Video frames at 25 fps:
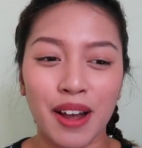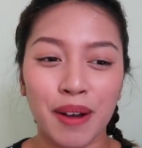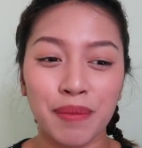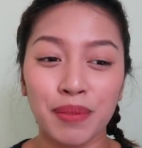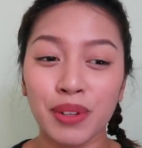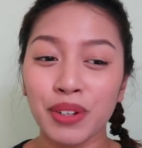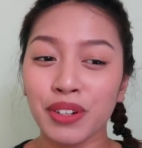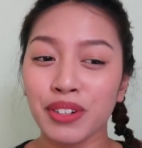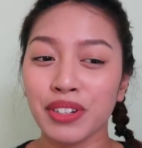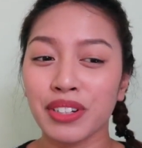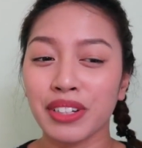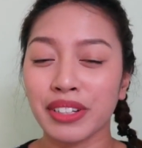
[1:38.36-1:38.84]

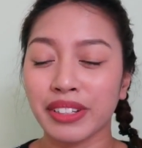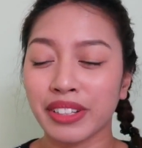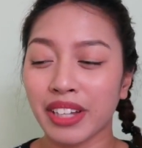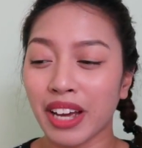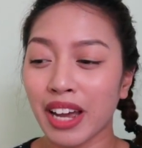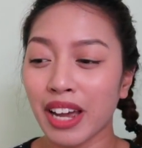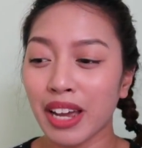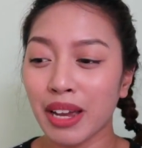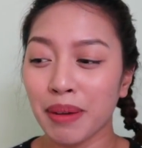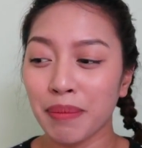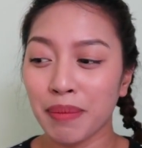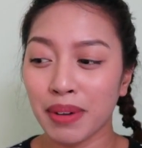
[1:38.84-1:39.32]
I'm not gonna
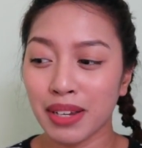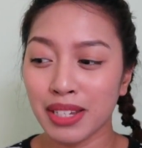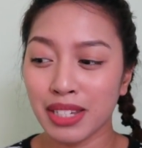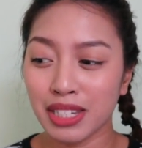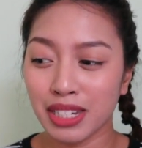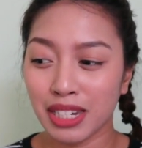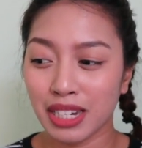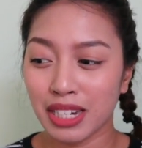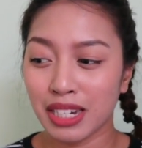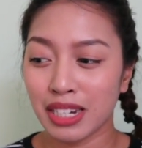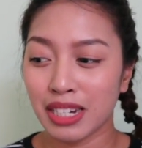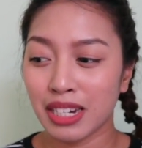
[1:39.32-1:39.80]
lie, my
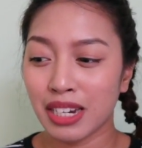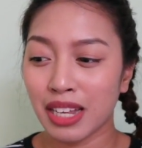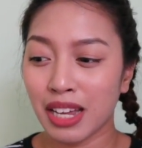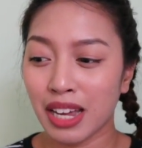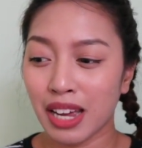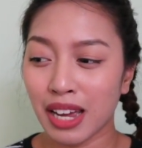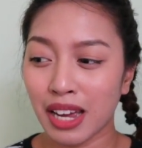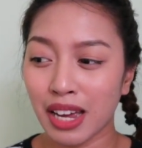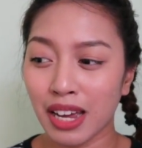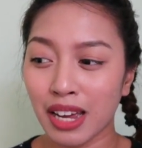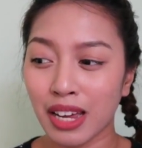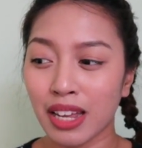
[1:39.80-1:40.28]
skin
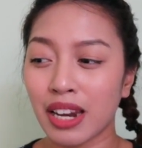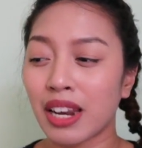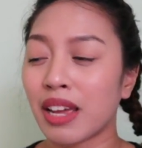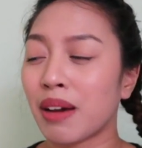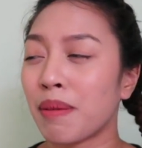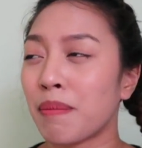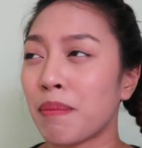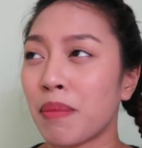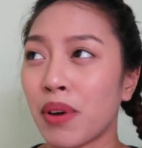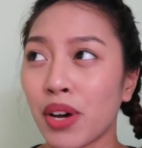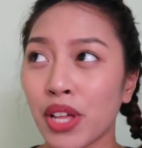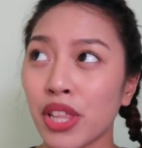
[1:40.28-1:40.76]

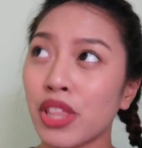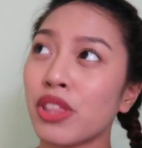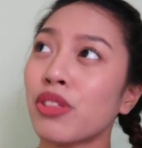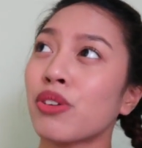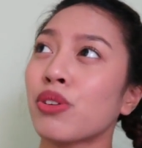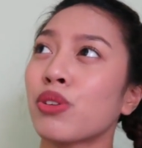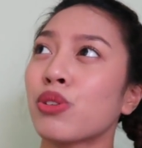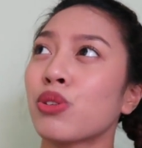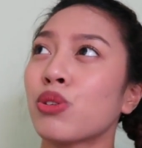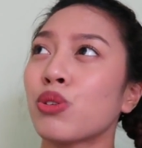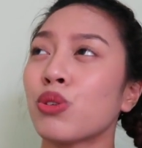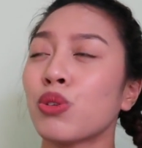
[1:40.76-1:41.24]
had a
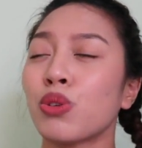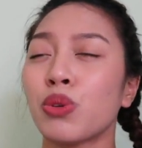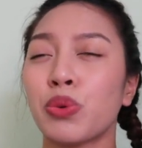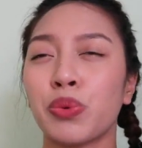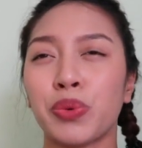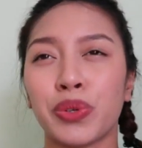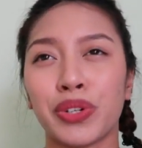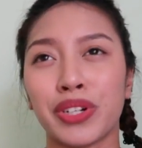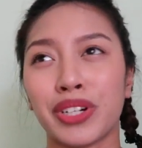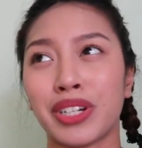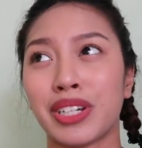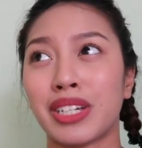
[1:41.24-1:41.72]
month or
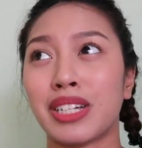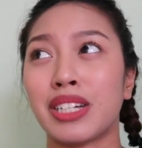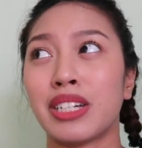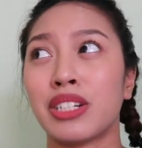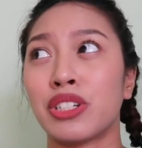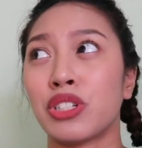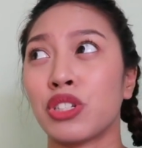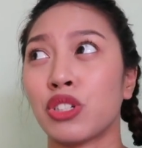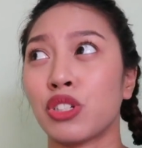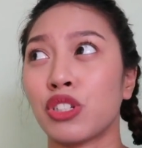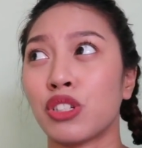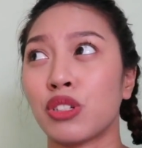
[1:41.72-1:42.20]
two where
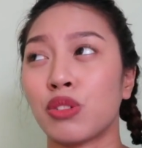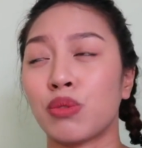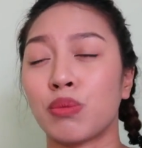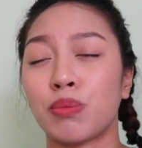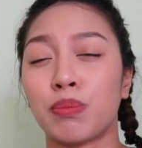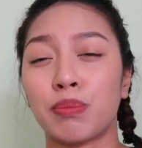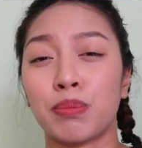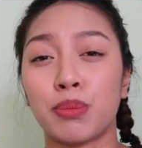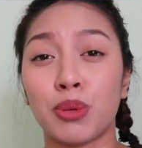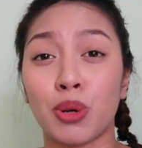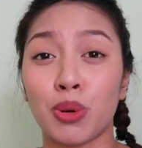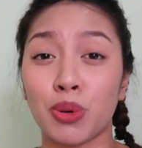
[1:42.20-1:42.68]
it just
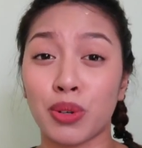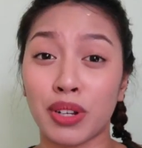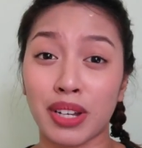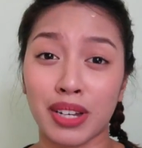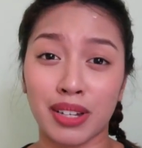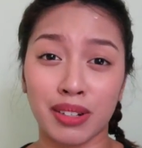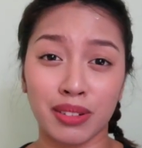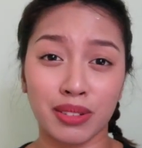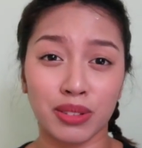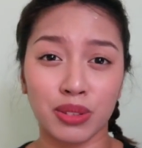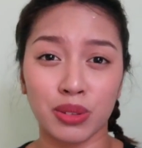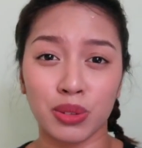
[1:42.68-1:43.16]
broke
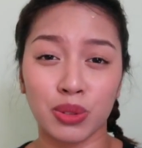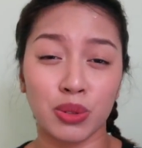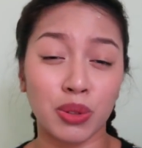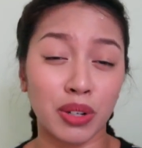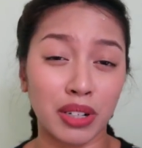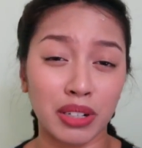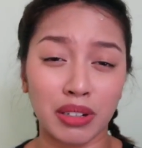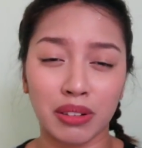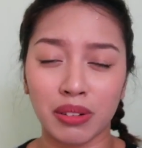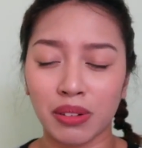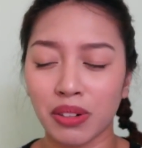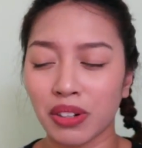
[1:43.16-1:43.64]
out
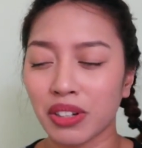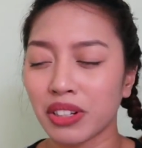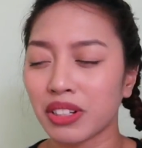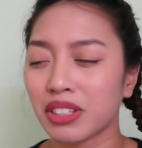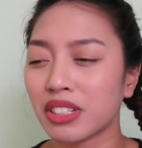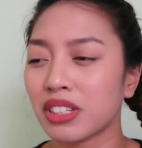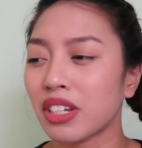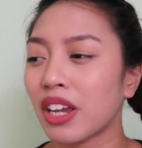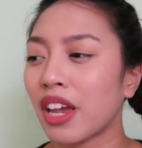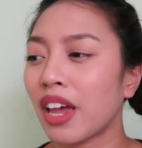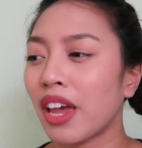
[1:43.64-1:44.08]
quite a lot.